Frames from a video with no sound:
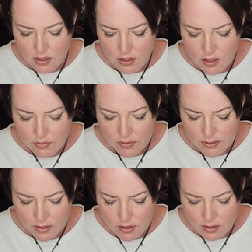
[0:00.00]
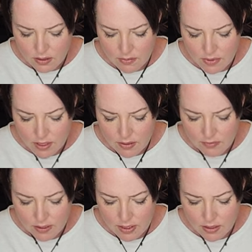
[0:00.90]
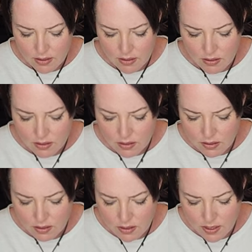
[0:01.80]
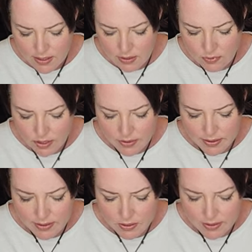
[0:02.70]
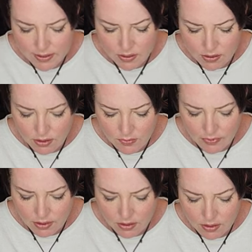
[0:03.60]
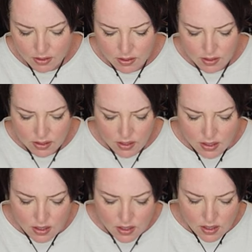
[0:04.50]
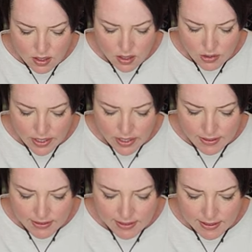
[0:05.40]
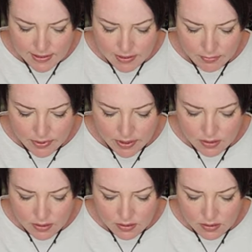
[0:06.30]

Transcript: that one's not, I'm not able to get it. I swear, this is always the hardest part. All right, I see it separated.